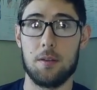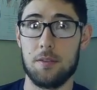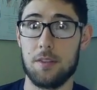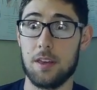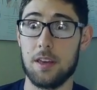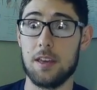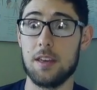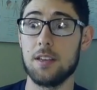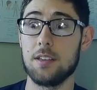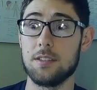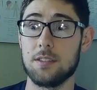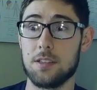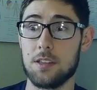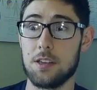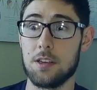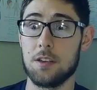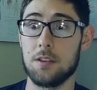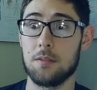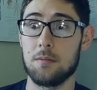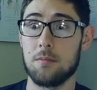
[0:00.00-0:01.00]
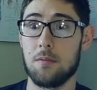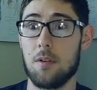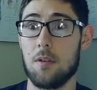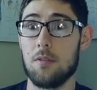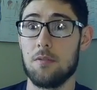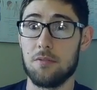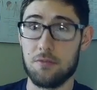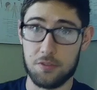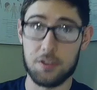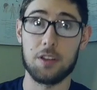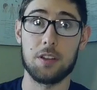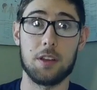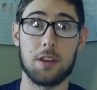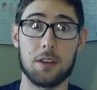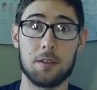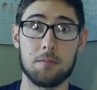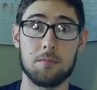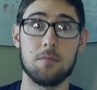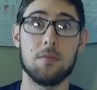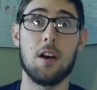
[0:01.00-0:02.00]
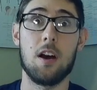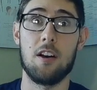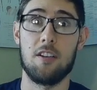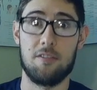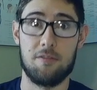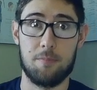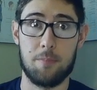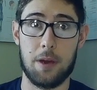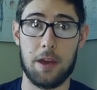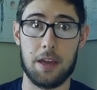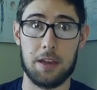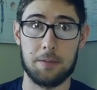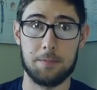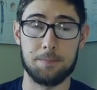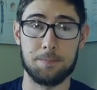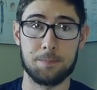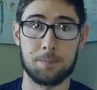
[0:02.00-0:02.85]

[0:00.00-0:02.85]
that is the feeling of pain.